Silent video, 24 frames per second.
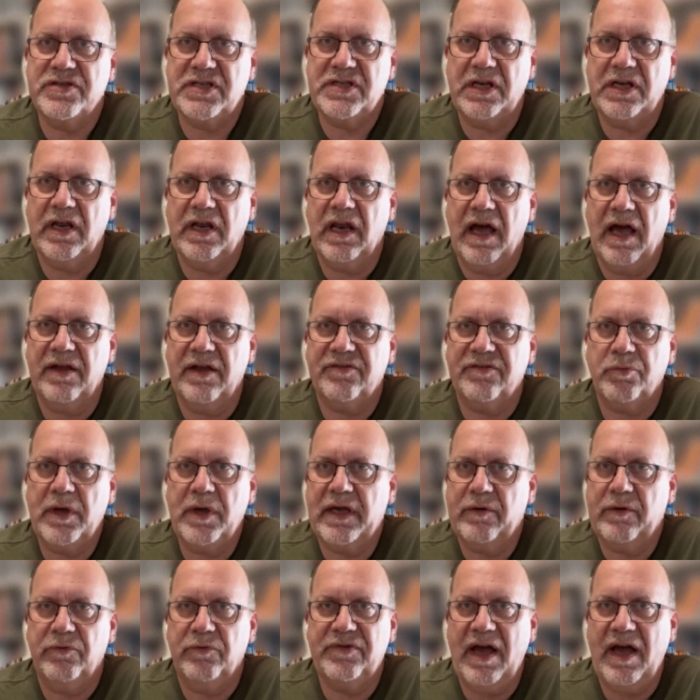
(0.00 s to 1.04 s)
in Sydney last
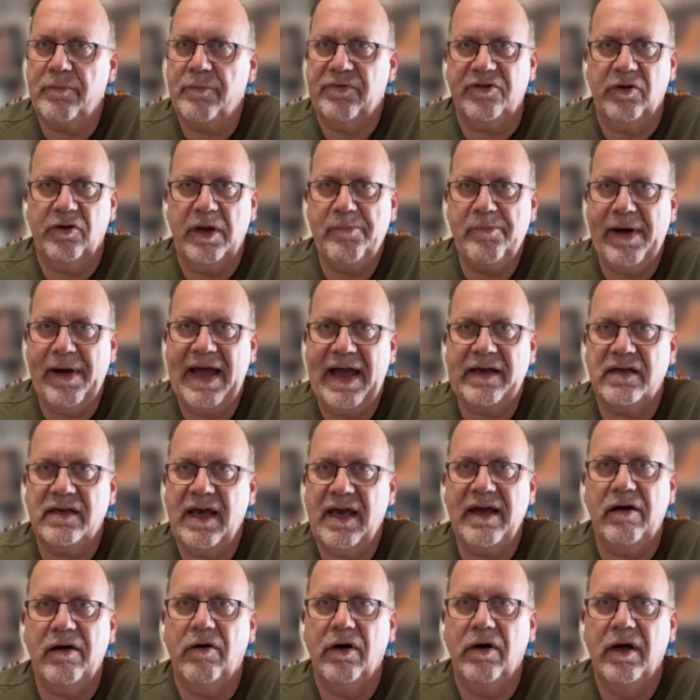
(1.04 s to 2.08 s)
week. It was absolutely packed
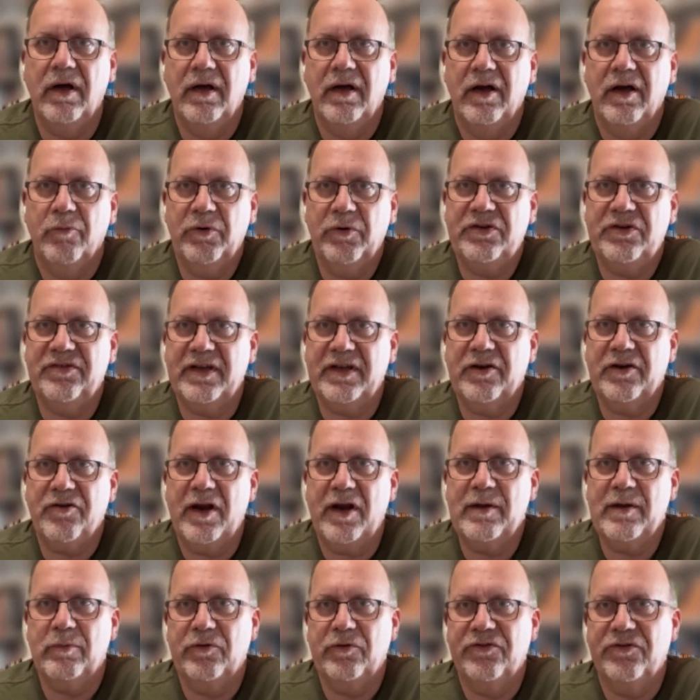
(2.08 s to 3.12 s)
out, which is
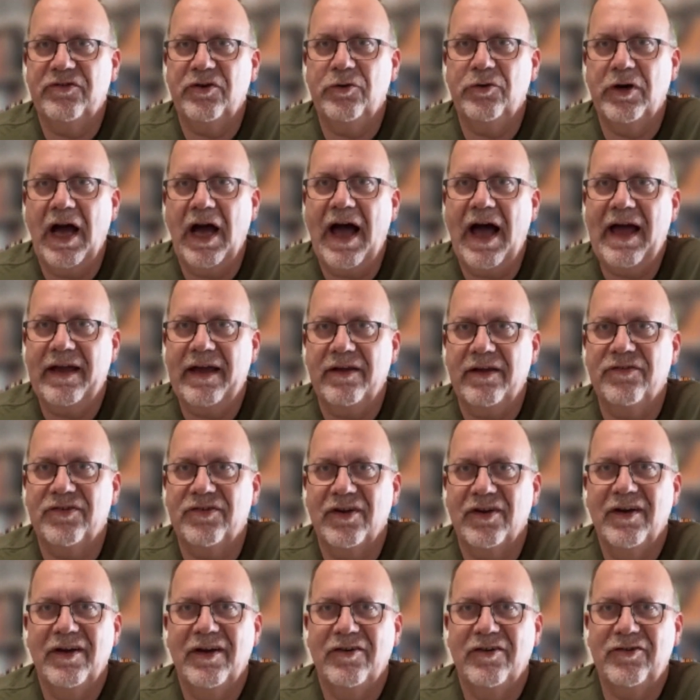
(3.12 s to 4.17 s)
incredible. Two
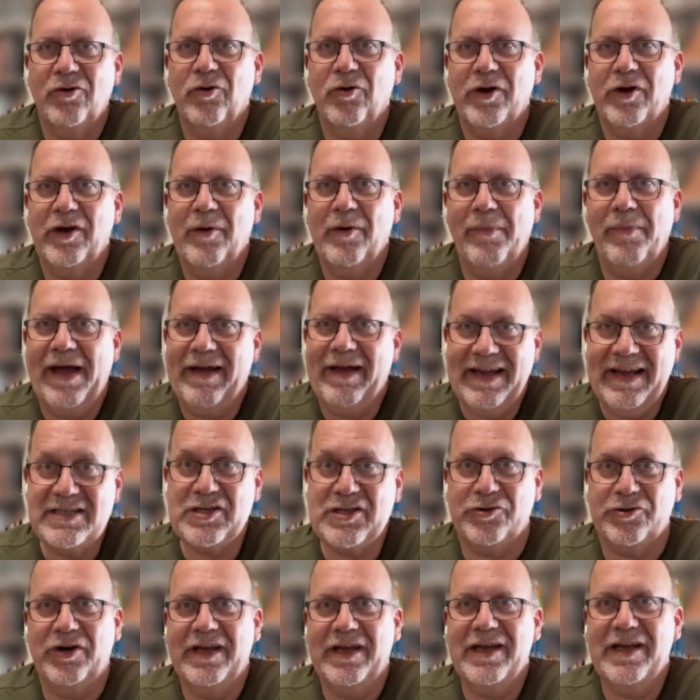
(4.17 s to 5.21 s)
guys talking about
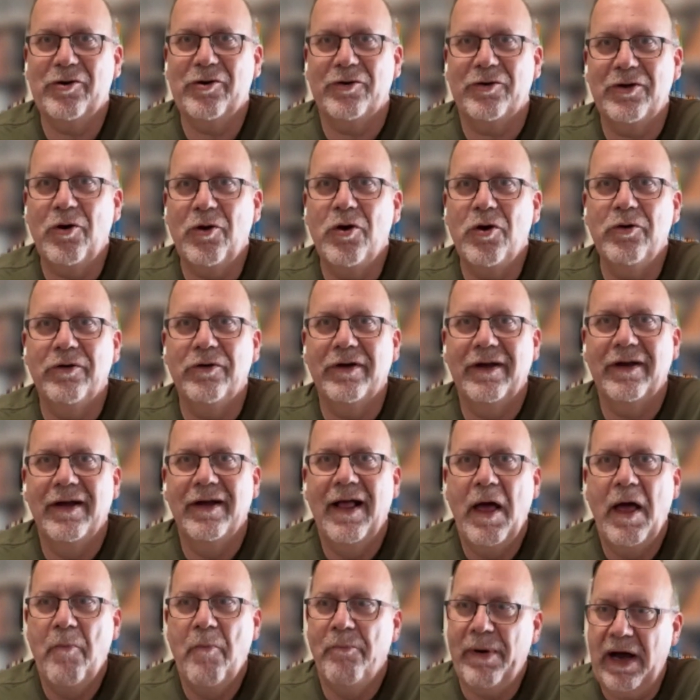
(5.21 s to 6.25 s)
history, you know, who,
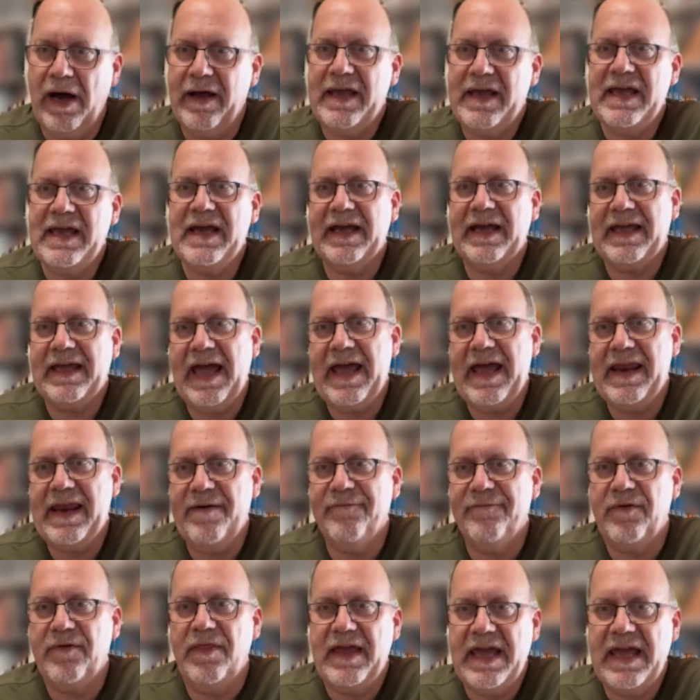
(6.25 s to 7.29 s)
who. but he
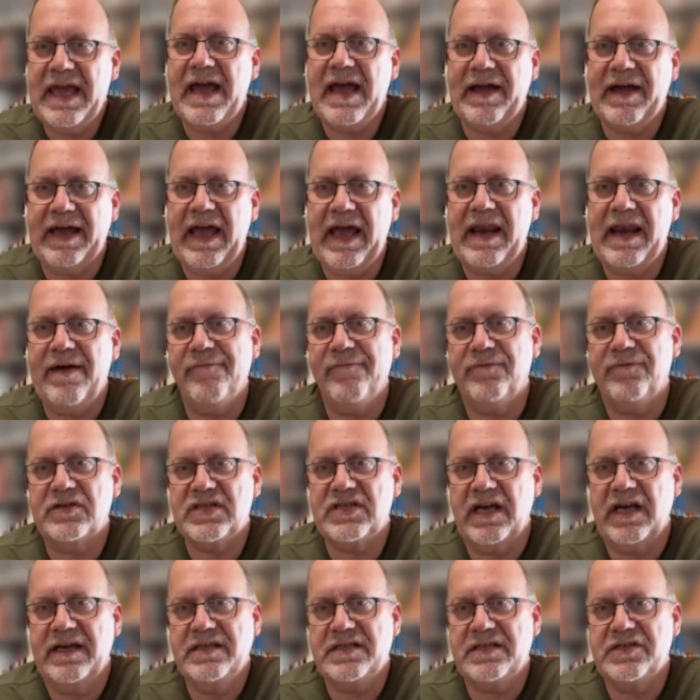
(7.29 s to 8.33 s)
again, he again
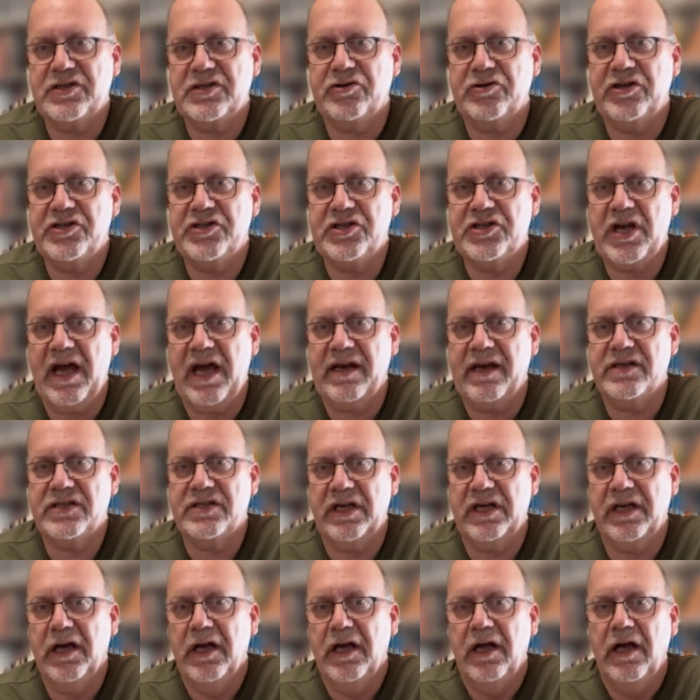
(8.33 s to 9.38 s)
emphasizes
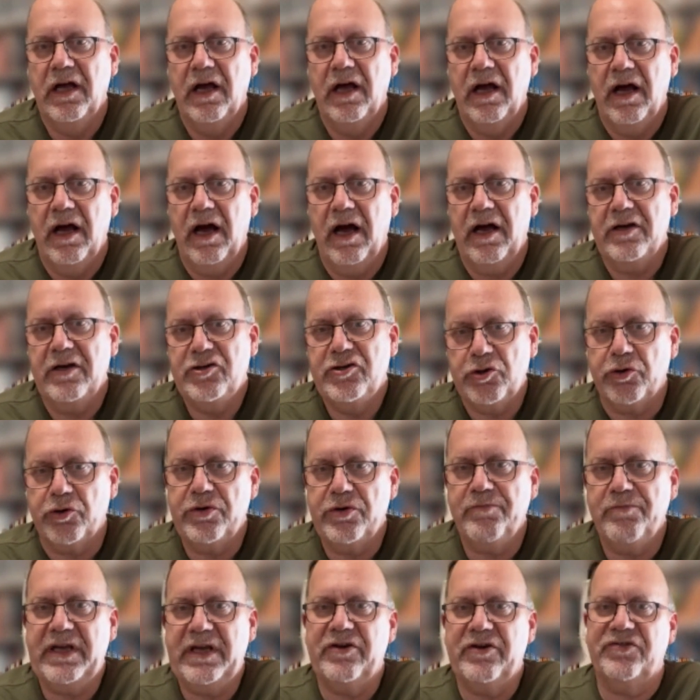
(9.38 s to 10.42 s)
Christianity. Uh,
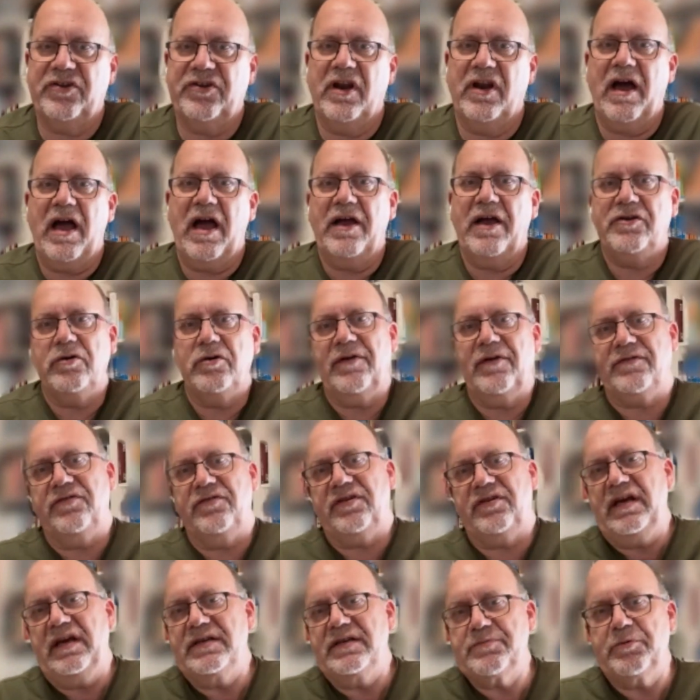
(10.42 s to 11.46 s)
Jordan Peterson, I do have to
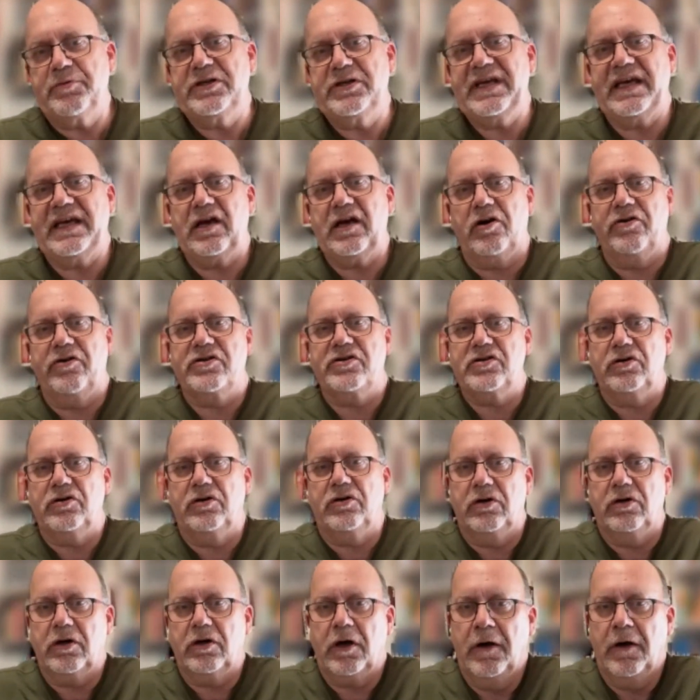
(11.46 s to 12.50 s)
say his particular
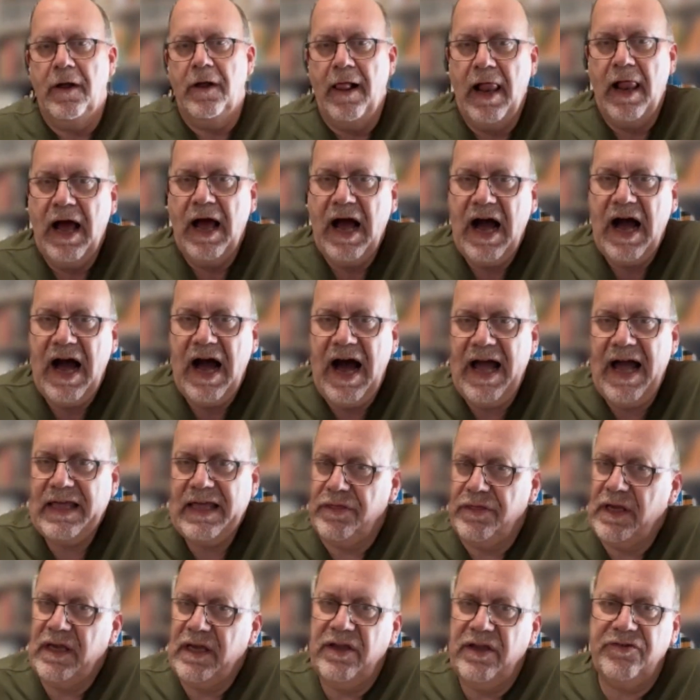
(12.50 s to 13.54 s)
talk, I
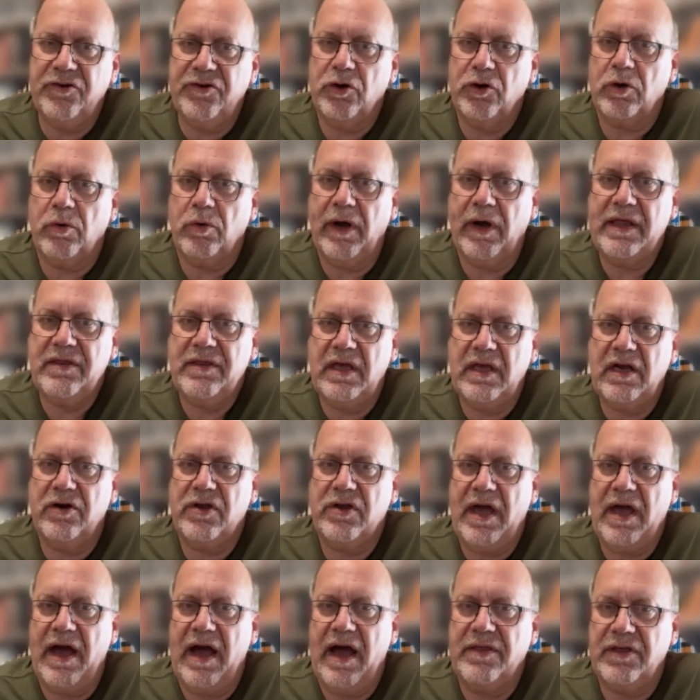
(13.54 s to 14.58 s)
think he's not quite there
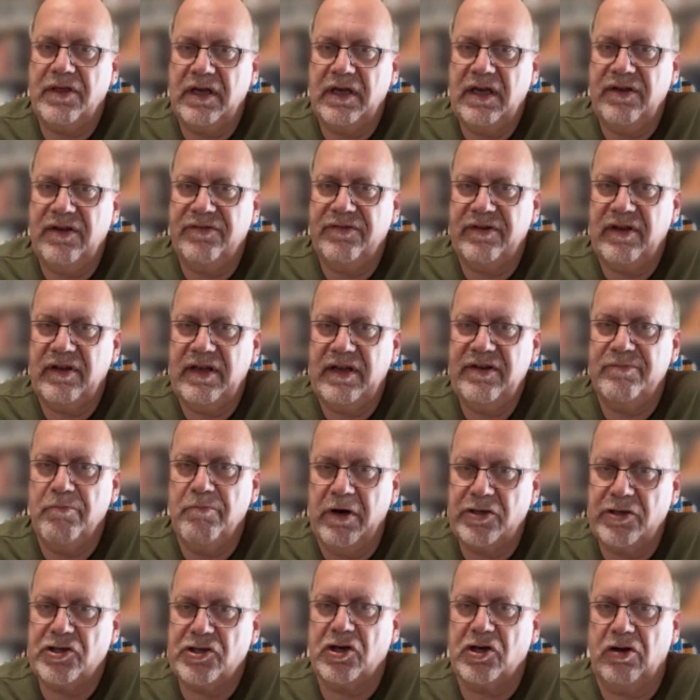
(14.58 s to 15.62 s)
yet. I think he's, he's
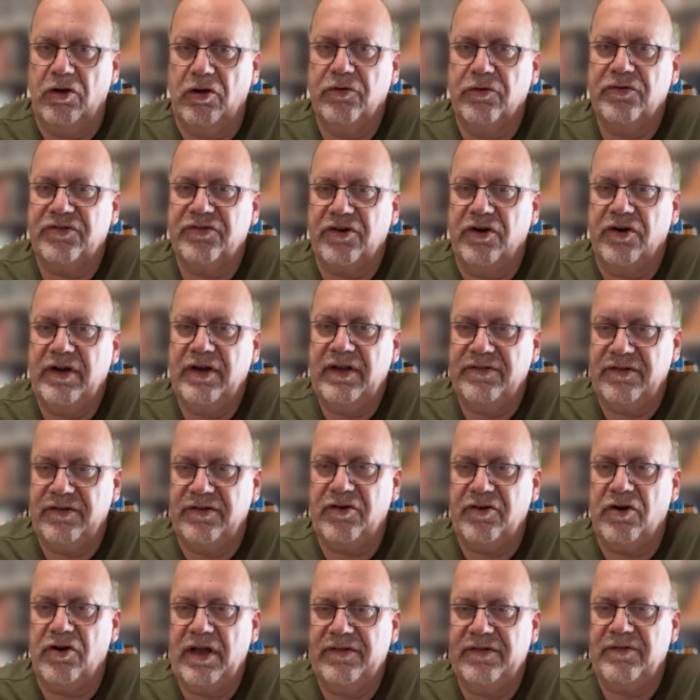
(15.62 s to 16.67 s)
much closer. He
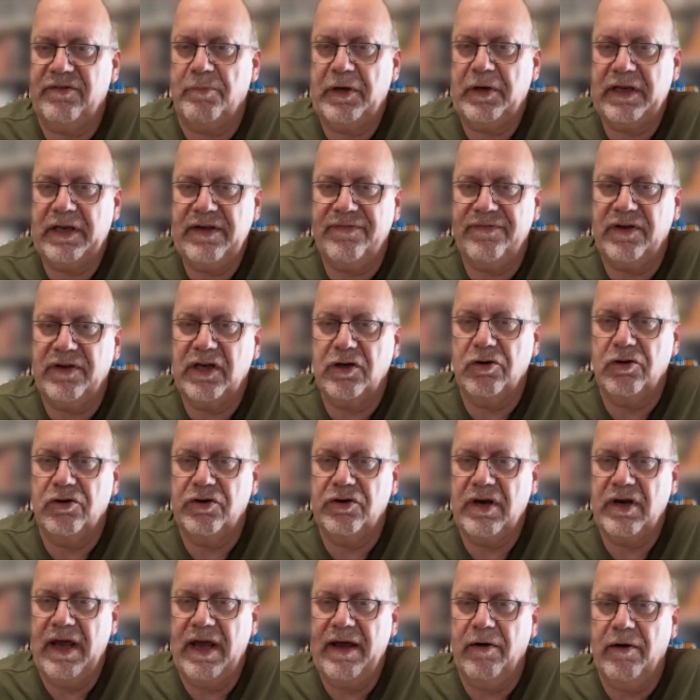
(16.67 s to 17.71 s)
certainly has a belief in
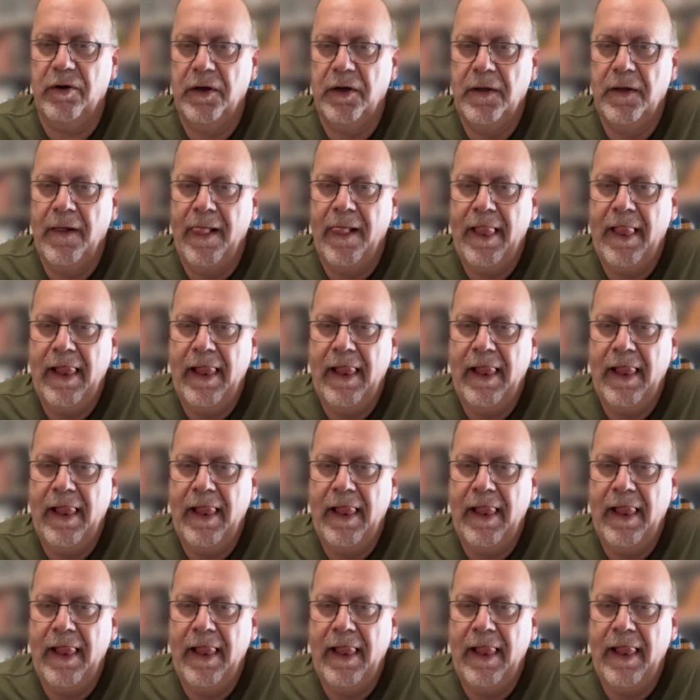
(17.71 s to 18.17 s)
God now.